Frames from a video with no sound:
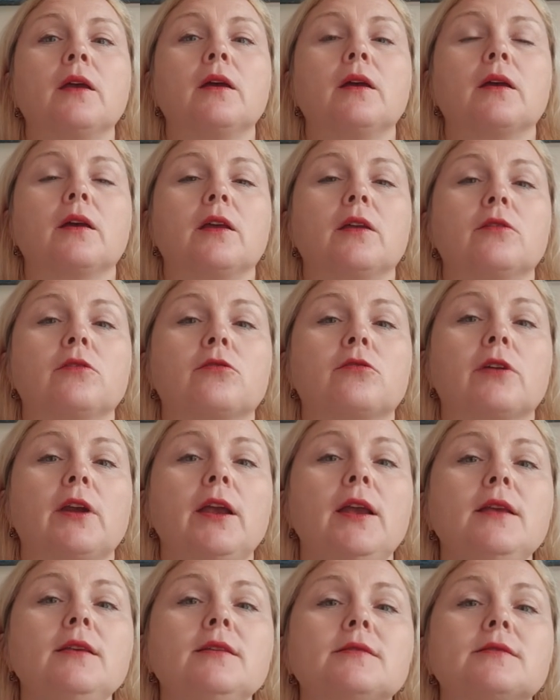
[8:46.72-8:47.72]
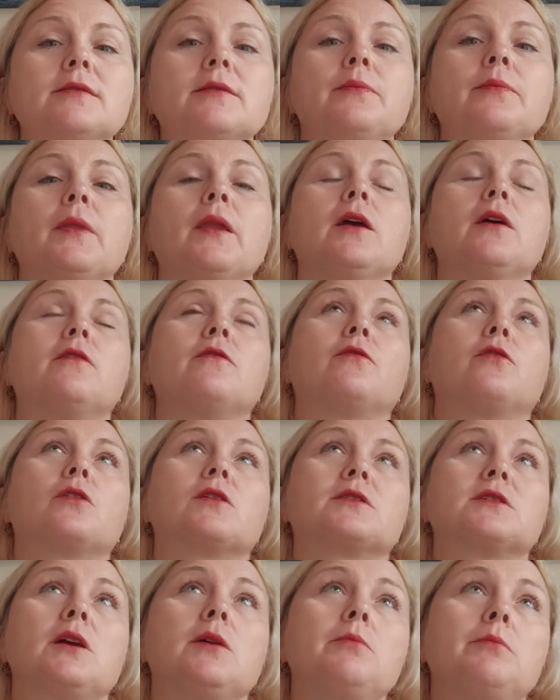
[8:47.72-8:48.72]
can raise. For
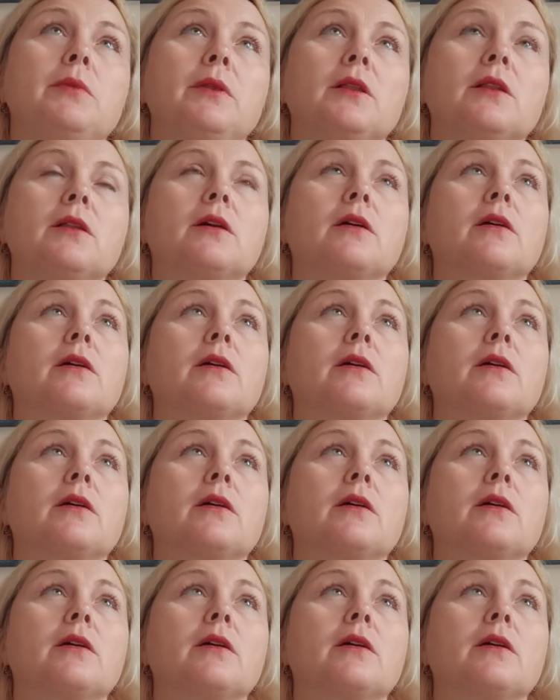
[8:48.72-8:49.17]
example,